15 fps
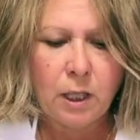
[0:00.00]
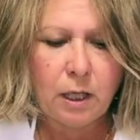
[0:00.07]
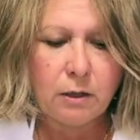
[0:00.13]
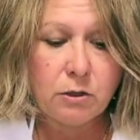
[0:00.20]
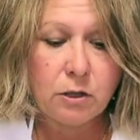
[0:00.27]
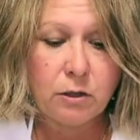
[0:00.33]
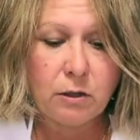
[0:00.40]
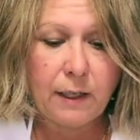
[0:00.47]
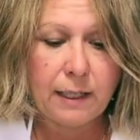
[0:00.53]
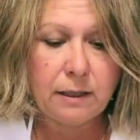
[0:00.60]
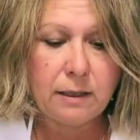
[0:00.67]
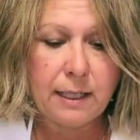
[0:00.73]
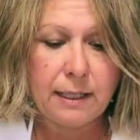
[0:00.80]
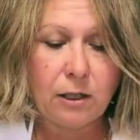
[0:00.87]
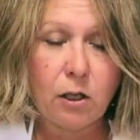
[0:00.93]
I'll show you how
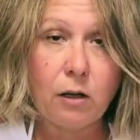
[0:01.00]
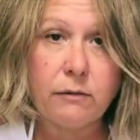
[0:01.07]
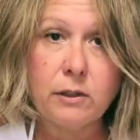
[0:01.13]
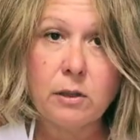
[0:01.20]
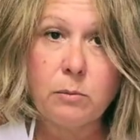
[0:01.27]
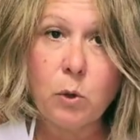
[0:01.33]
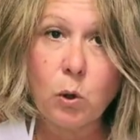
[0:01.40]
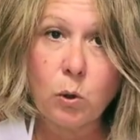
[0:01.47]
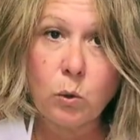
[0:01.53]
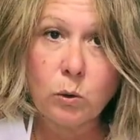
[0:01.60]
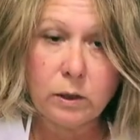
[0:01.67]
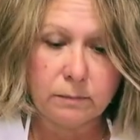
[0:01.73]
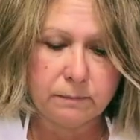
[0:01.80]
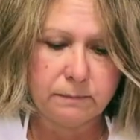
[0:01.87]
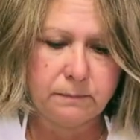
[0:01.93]
to take it off of the
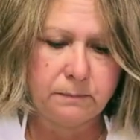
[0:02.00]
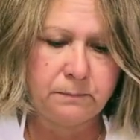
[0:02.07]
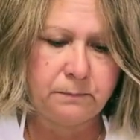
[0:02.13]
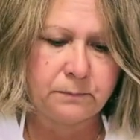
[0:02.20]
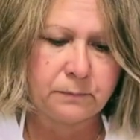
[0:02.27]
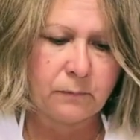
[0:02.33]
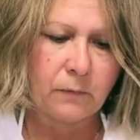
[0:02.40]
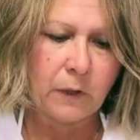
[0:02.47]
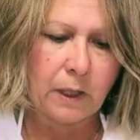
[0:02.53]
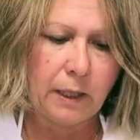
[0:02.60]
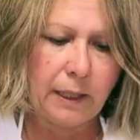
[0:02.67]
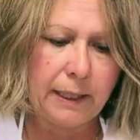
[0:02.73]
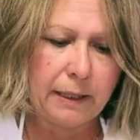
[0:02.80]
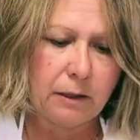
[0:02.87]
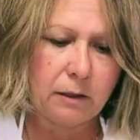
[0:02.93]
mold
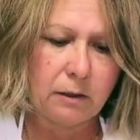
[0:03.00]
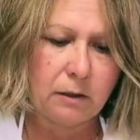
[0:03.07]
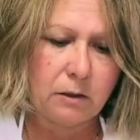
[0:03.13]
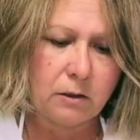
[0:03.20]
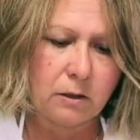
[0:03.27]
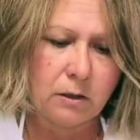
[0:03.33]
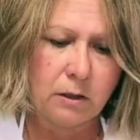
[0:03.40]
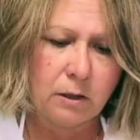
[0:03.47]
and